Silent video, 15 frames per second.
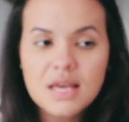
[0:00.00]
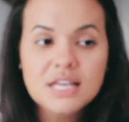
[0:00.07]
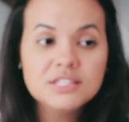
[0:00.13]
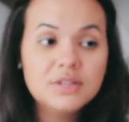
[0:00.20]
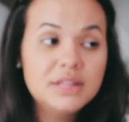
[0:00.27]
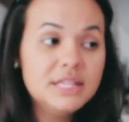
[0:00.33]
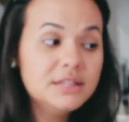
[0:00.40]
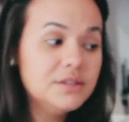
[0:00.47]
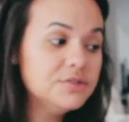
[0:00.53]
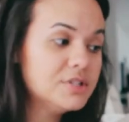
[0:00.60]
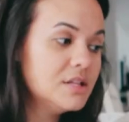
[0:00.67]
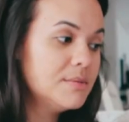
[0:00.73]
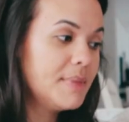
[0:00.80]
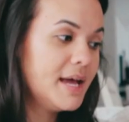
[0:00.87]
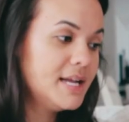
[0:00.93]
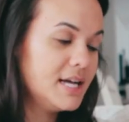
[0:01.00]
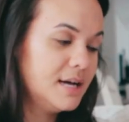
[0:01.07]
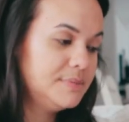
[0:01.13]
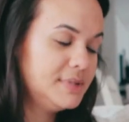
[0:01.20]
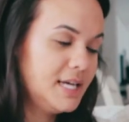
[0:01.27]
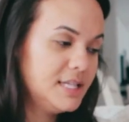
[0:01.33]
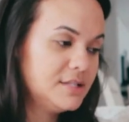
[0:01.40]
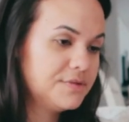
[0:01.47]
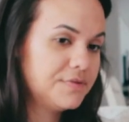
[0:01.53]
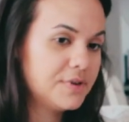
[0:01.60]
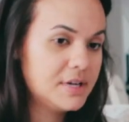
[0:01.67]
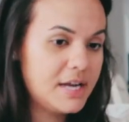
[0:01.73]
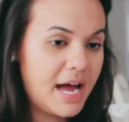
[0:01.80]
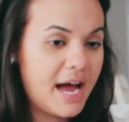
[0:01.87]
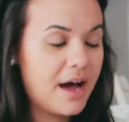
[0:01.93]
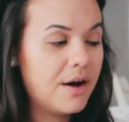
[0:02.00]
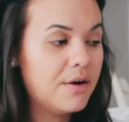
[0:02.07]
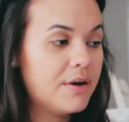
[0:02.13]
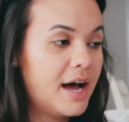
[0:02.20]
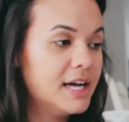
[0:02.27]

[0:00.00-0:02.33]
So I think those are the main updates for now.